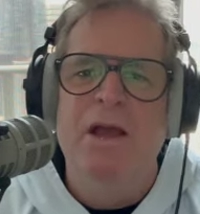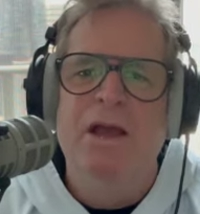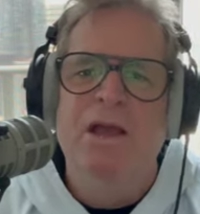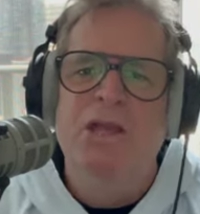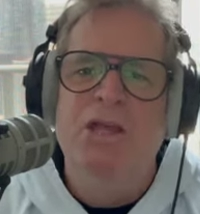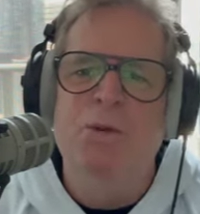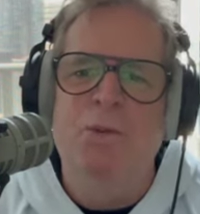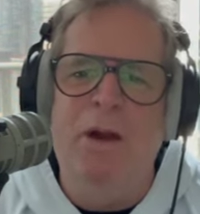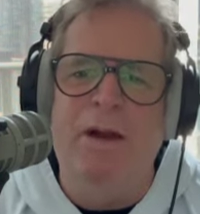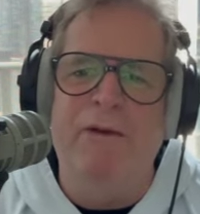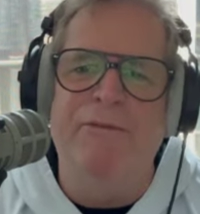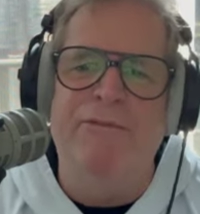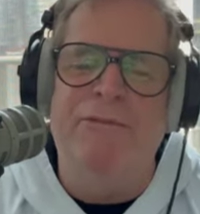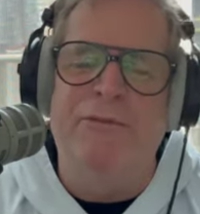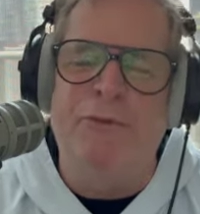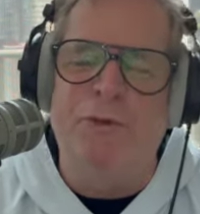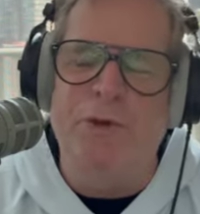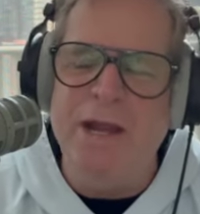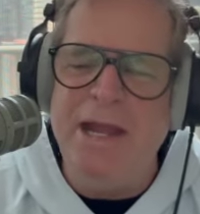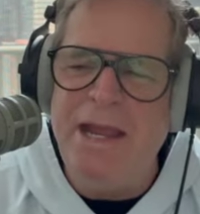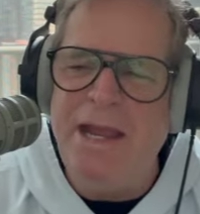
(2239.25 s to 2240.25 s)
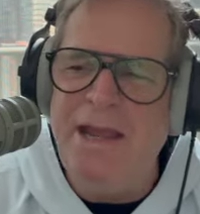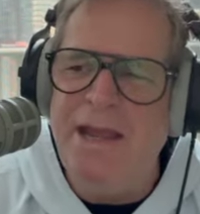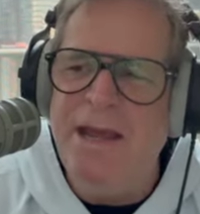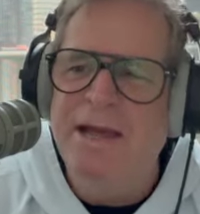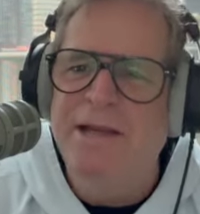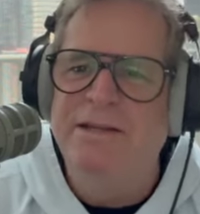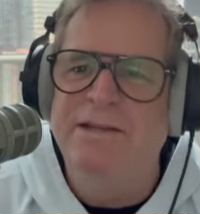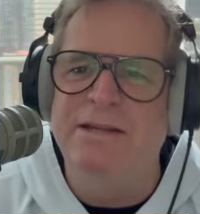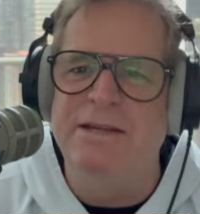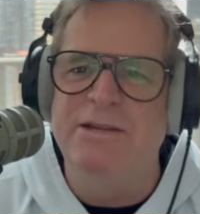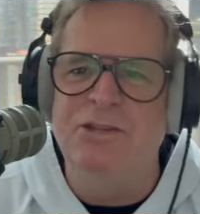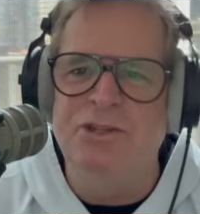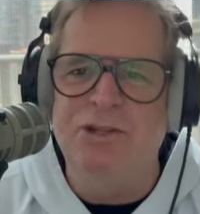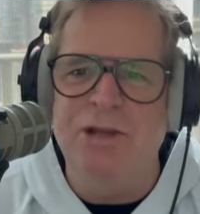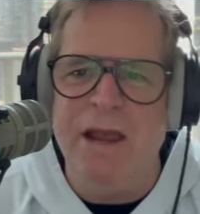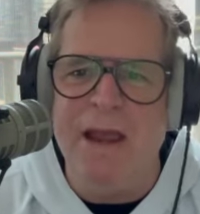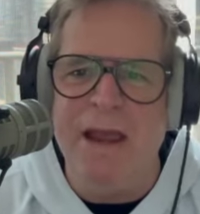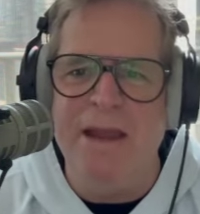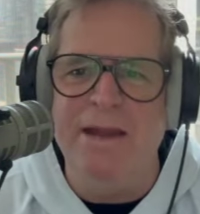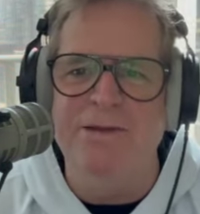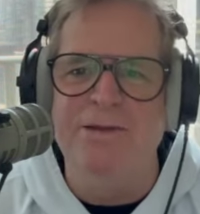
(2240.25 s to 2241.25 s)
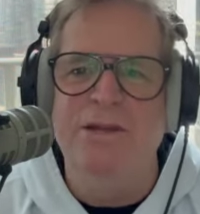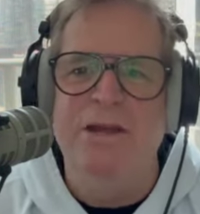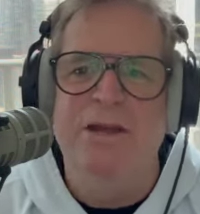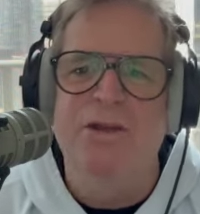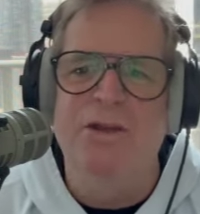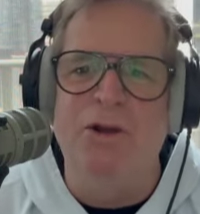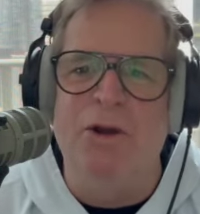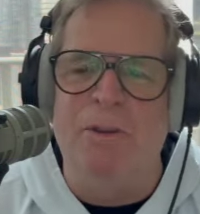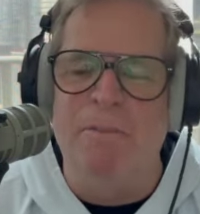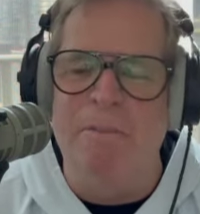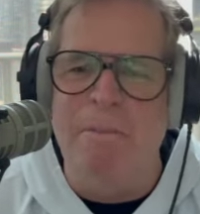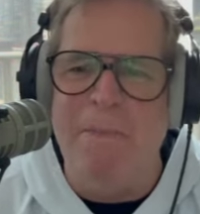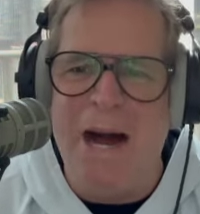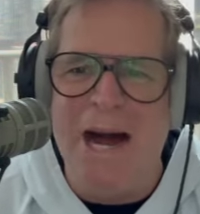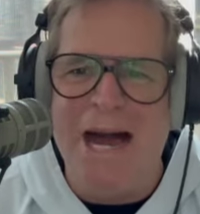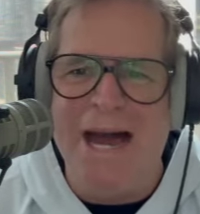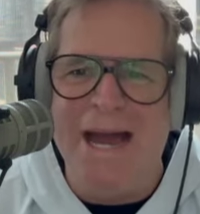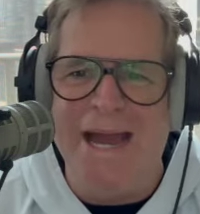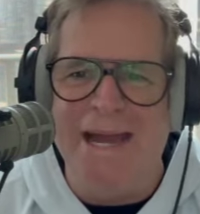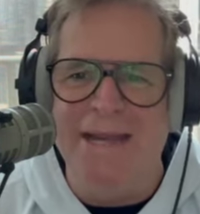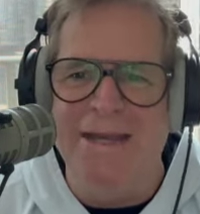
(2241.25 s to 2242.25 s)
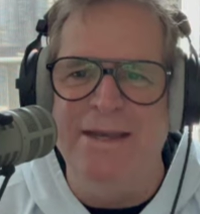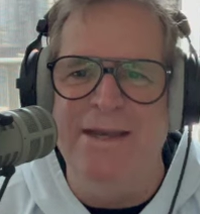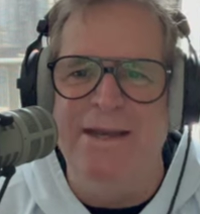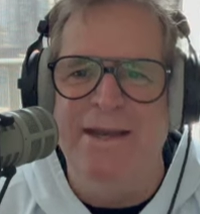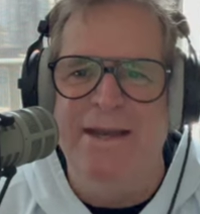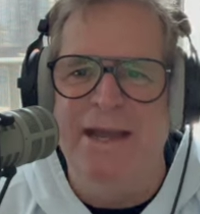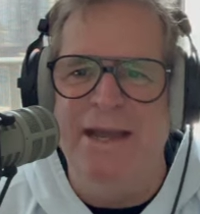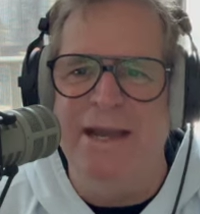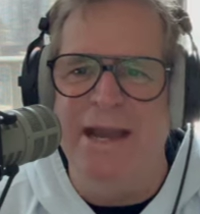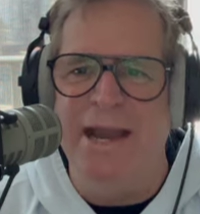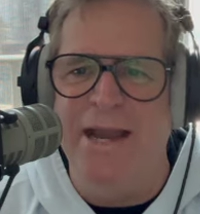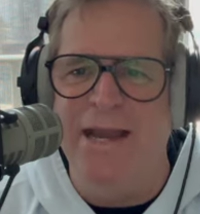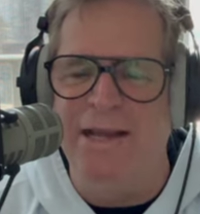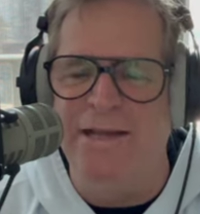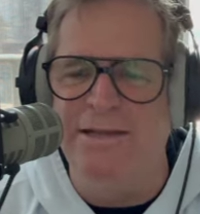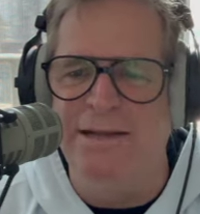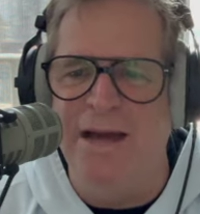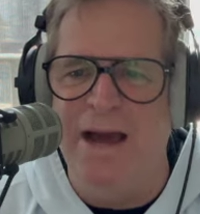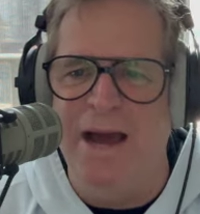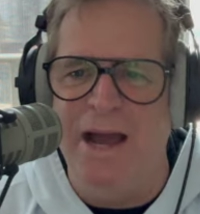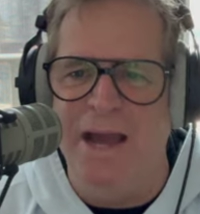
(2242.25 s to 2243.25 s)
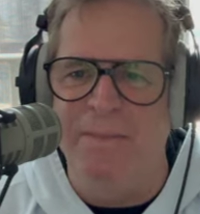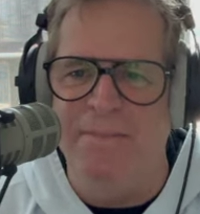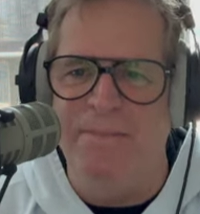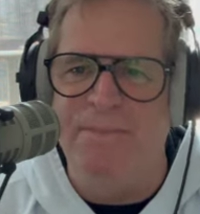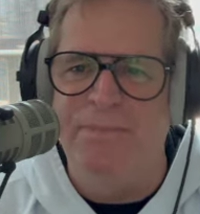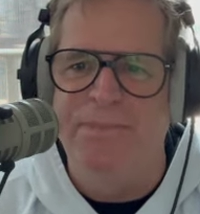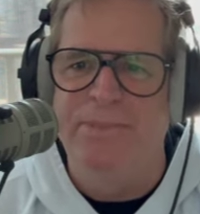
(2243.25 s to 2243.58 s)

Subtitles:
You are free to change your mind at any time.